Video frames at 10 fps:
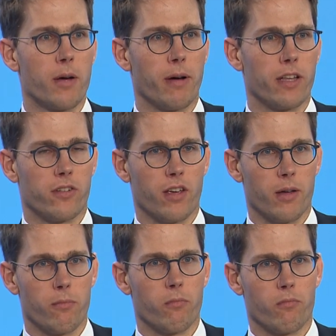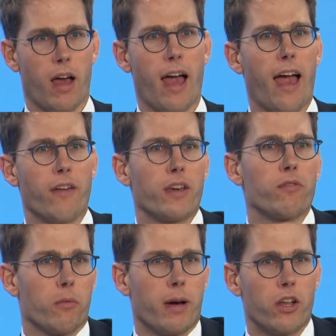but I think
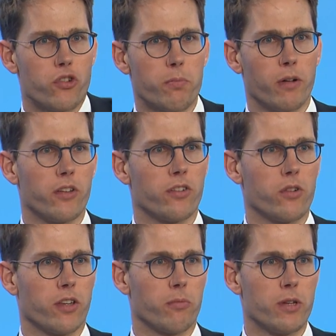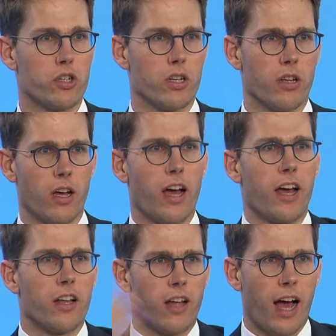for monetary policy transmission,
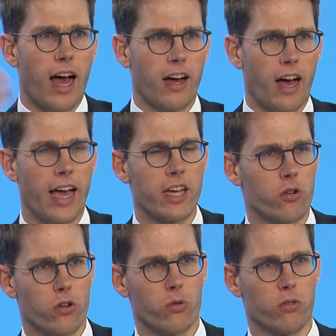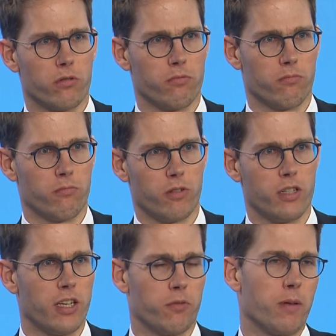higher or lower
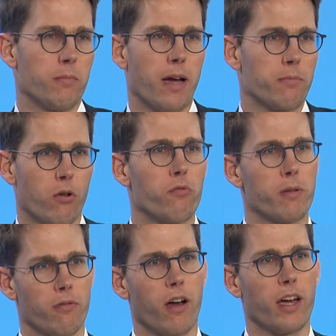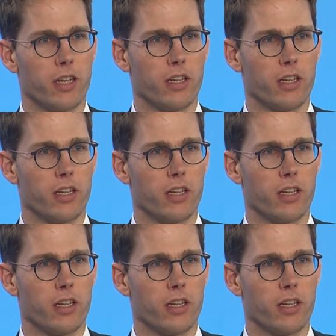DSB might both be fine.